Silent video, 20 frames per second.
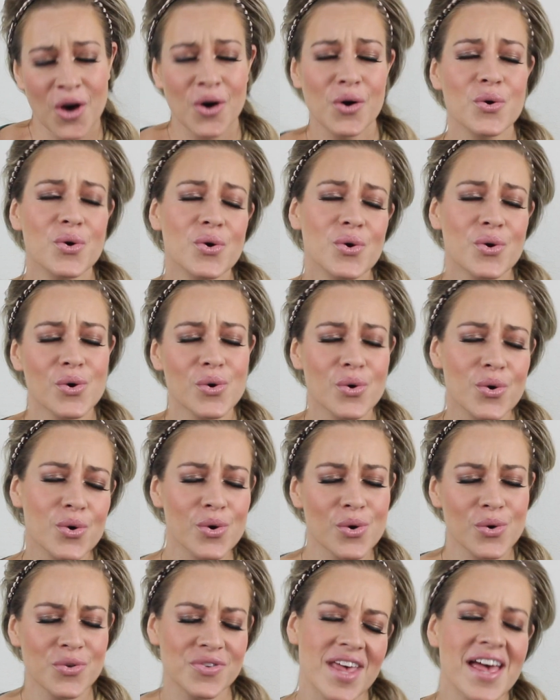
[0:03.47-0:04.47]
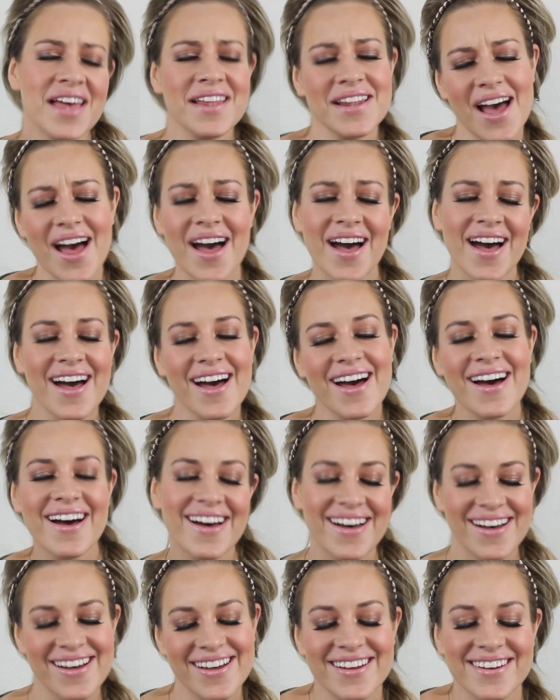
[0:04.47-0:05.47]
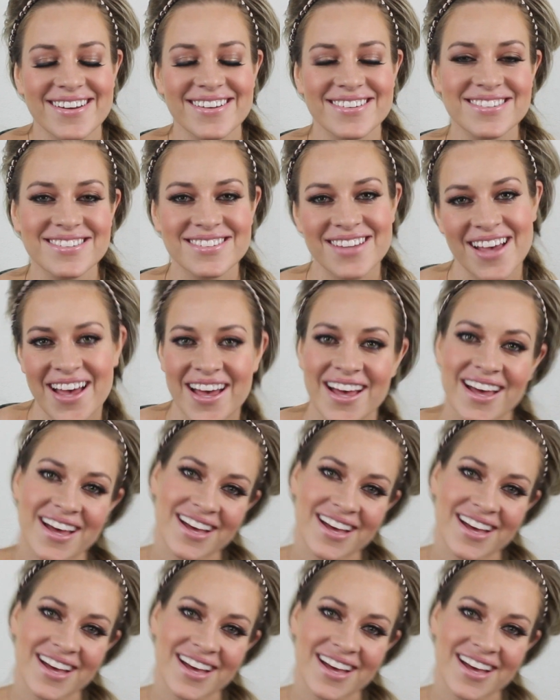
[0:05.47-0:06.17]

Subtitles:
oohs and ahs.